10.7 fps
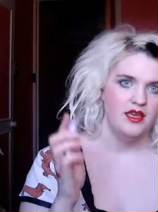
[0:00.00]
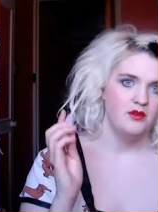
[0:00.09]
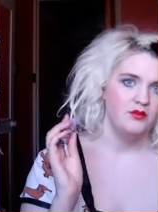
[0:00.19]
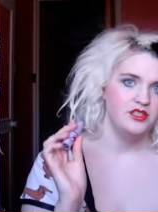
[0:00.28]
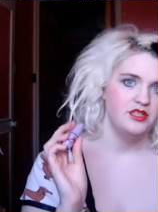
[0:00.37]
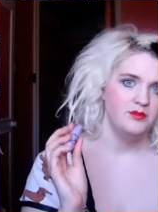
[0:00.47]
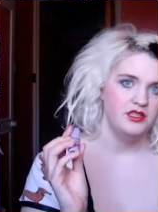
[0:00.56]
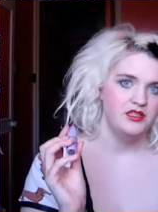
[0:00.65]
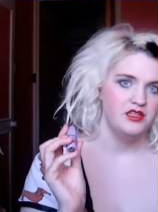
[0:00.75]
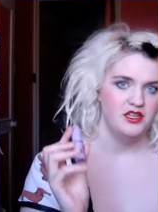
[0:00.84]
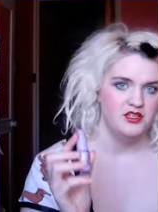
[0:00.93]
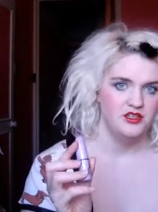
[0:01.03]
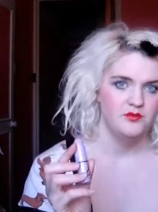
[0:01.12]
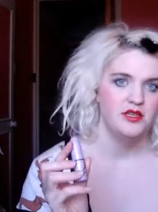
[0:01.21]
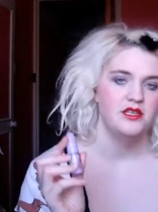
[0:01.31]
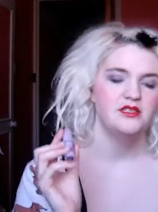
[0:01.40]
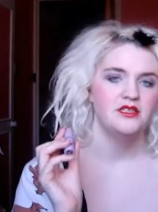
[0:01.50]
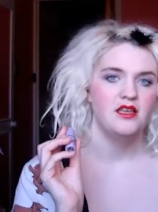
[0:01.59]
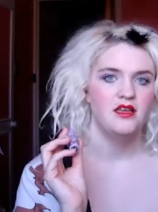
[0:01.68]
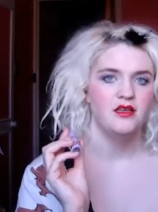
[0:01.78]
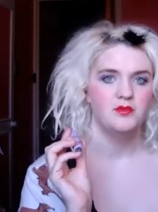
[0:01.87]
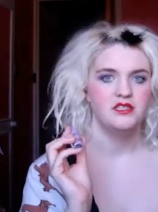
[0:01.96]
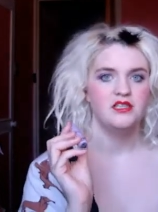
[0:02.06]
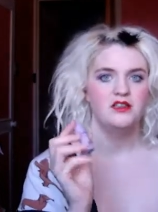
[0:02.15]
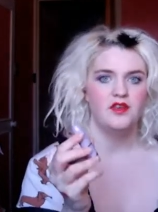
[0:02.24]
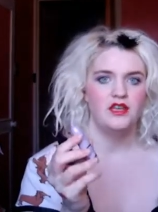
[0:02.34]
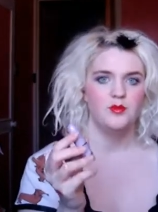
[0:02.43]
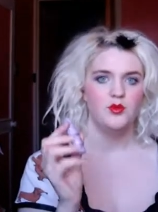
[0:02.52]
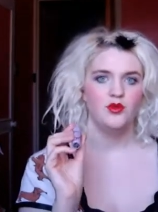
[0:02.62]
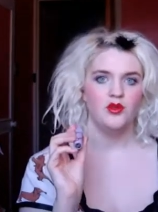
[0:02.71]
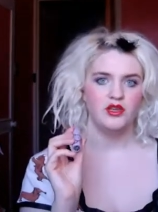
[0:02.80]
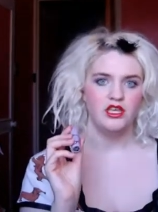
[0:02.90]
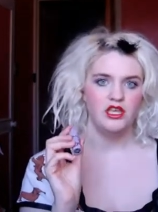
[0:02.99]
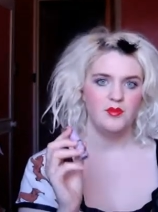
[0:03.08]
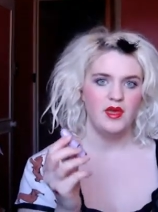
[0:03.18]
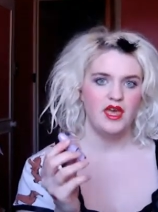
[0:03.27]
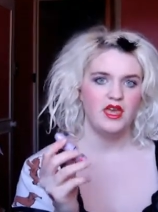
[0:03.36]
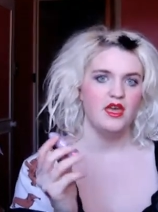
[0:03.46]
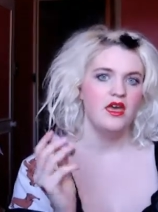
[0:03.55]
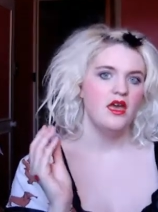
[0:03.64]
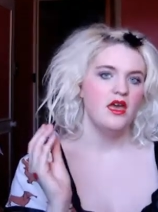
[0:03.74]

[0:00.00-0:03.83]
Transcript: It was a limited edition, but it's still available on eBay